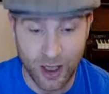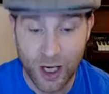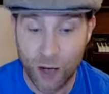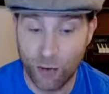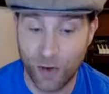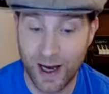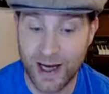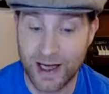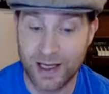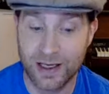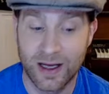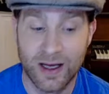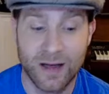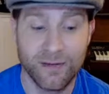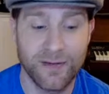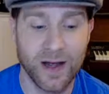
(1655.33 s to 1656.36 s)
Rain
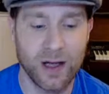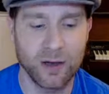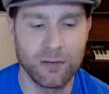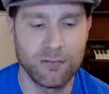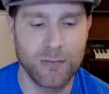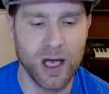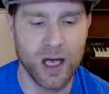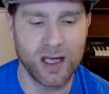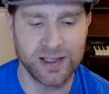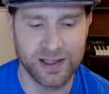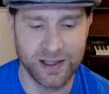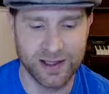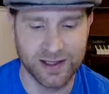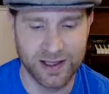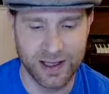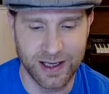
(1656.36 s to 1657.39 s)
fell
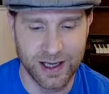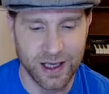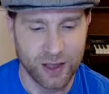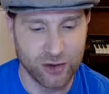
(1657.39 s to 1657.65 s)
mercilessly,